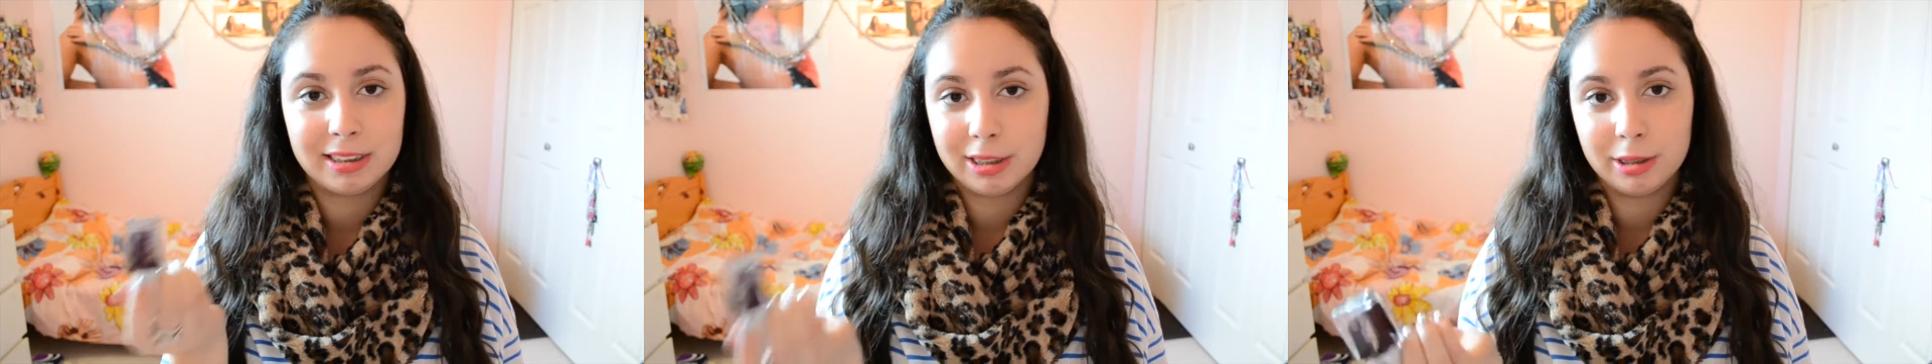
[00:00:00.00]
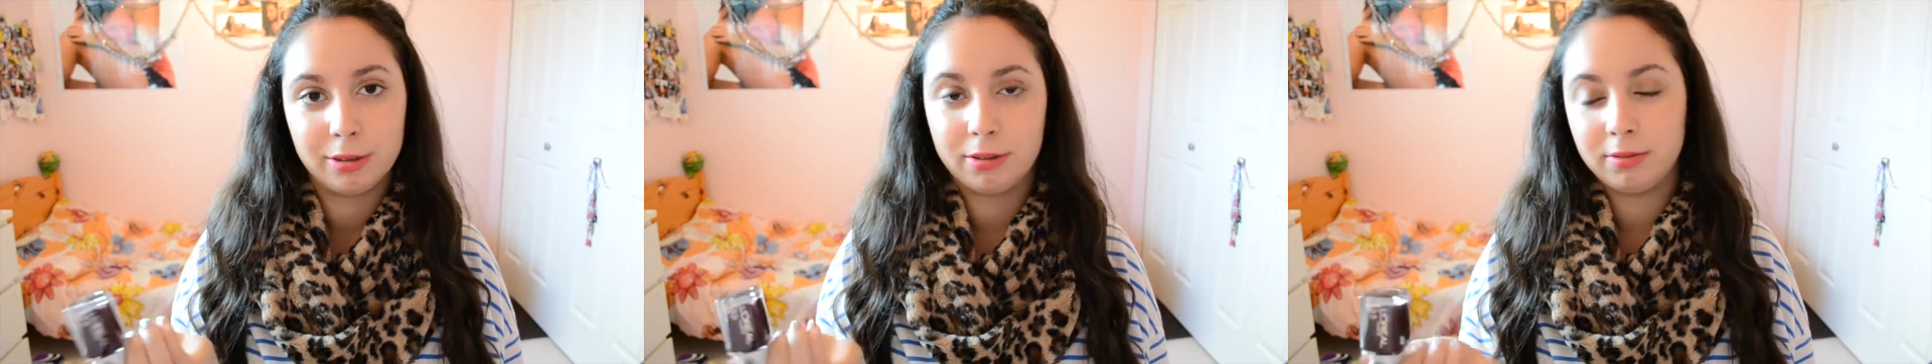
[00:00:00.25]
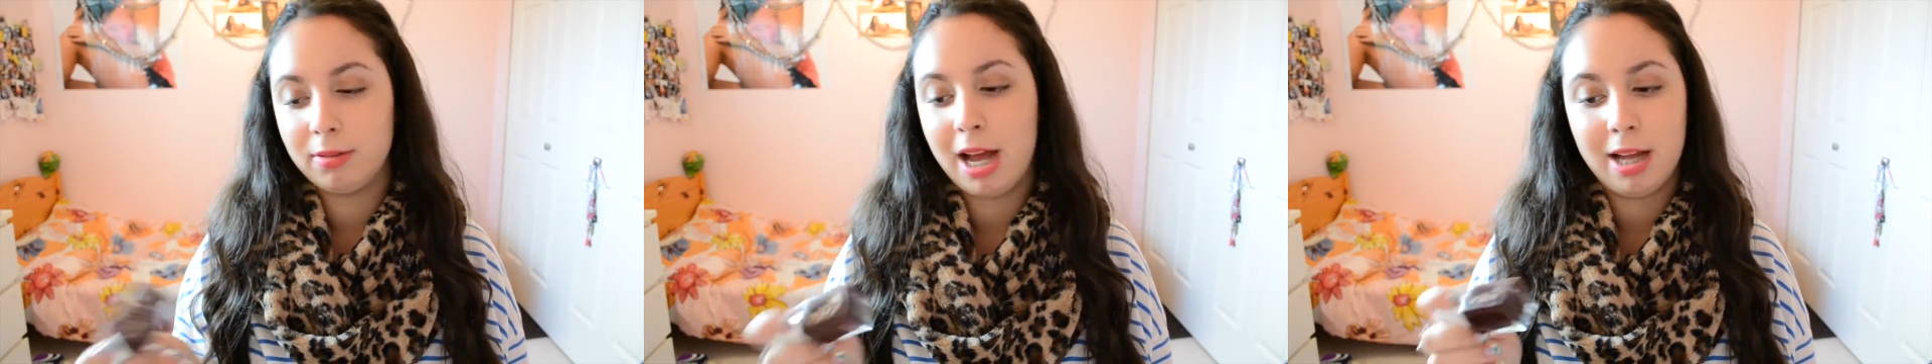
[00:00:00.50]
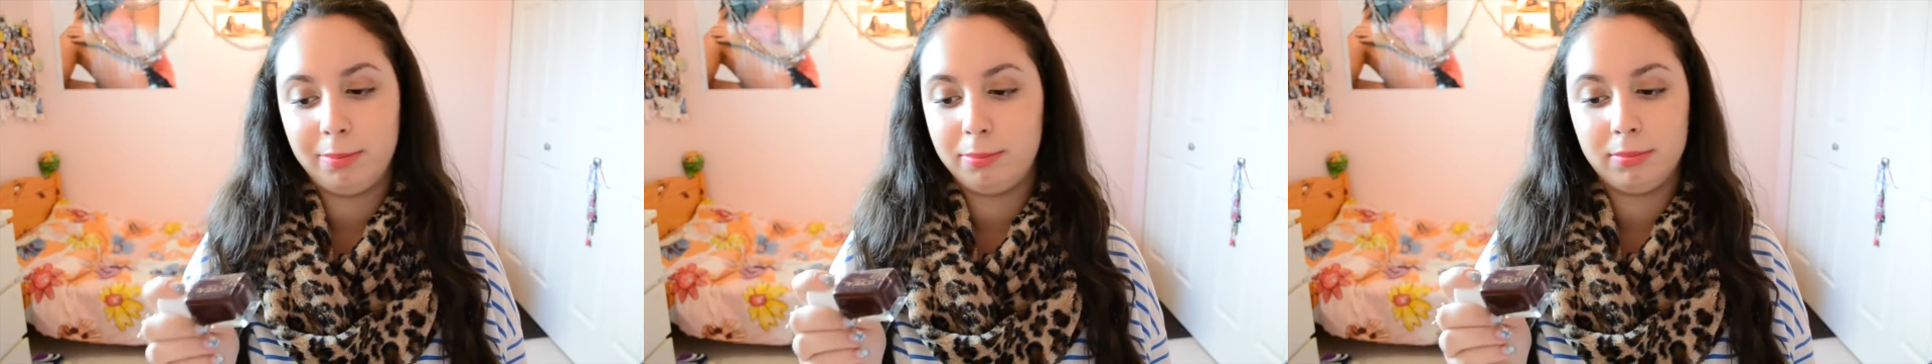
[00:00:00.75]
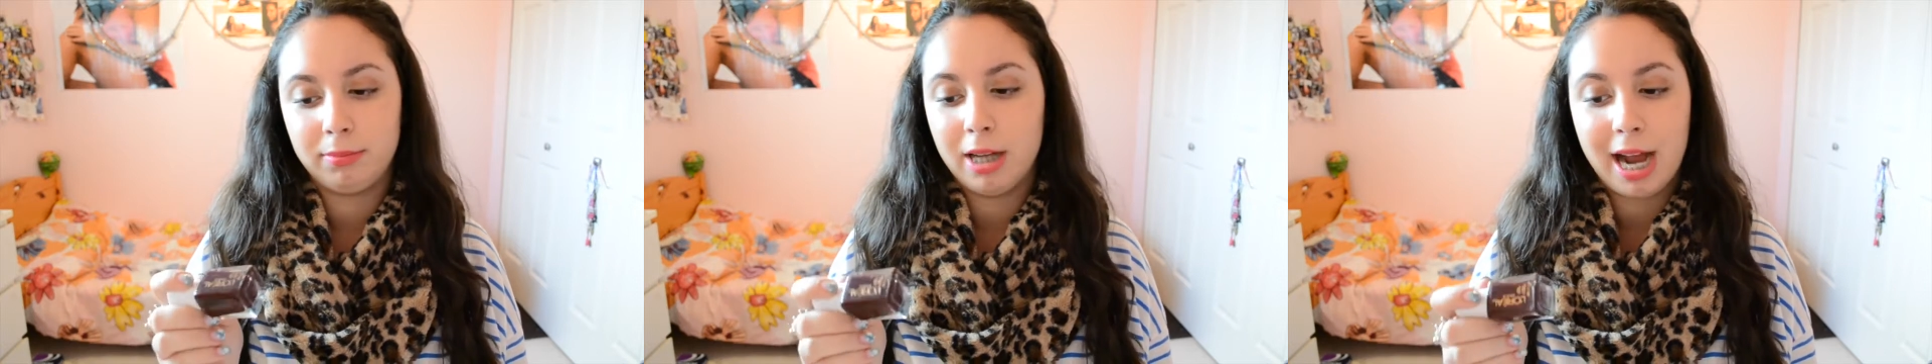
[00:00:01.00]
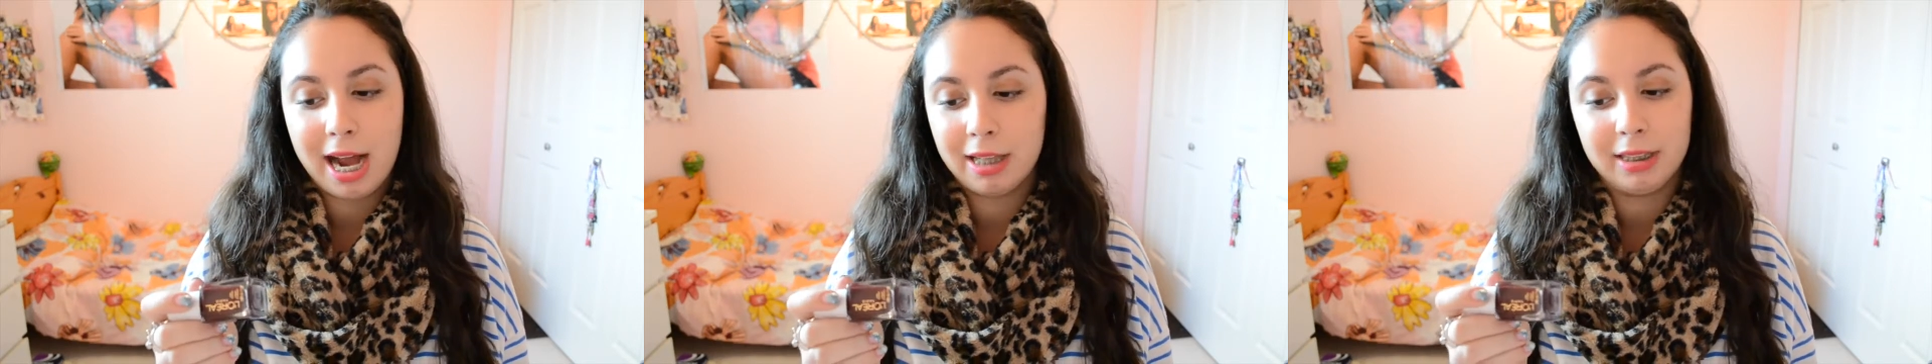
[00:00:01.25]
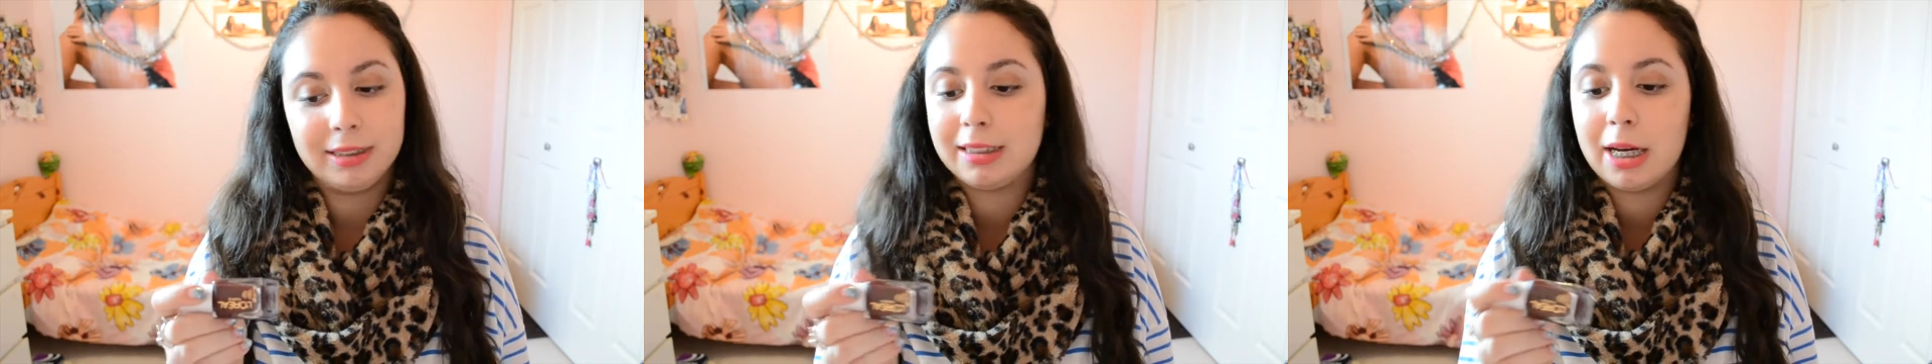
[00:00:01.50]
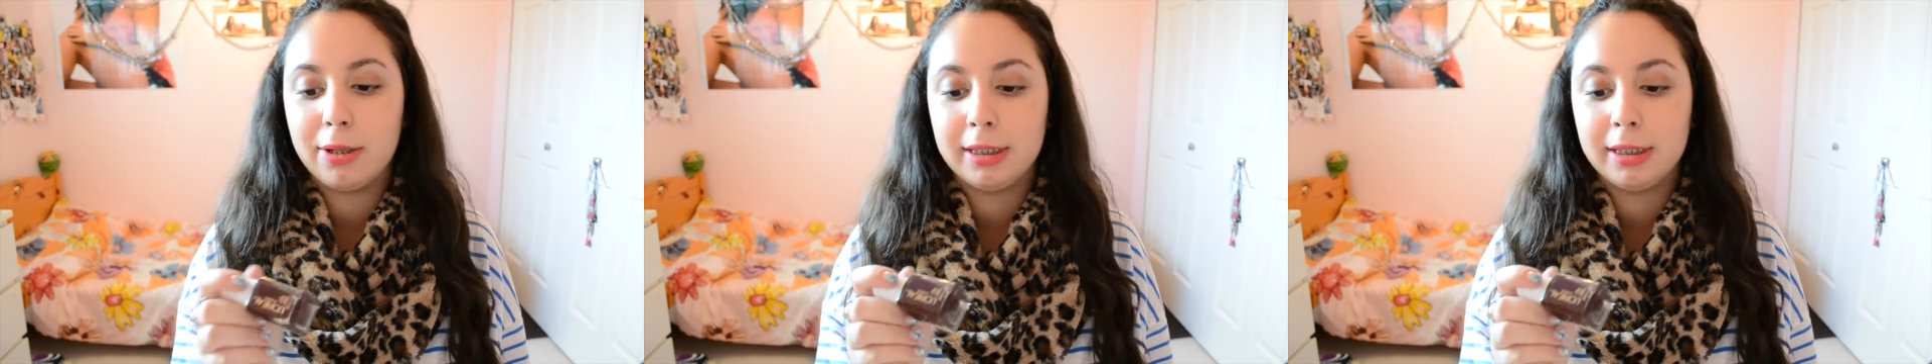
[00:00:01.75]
so I highly doubt